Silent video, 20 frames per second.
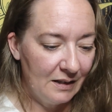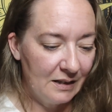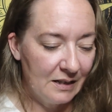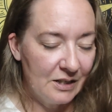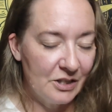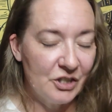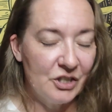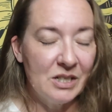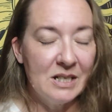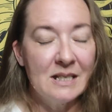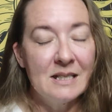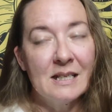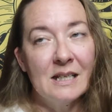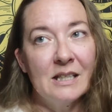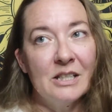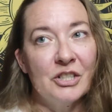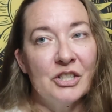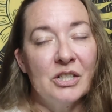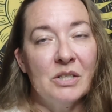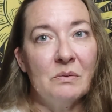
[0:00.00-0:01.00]
Because she
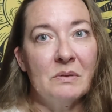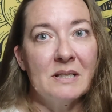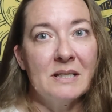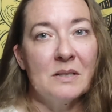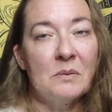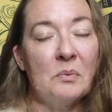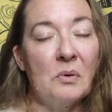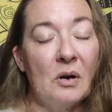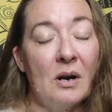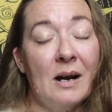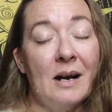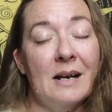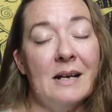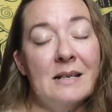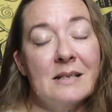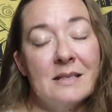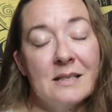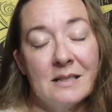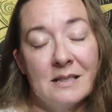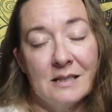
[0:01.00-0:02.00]
said that she was
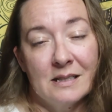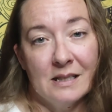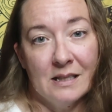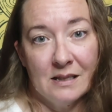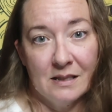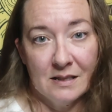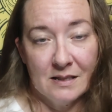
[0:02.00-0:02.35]
surprised that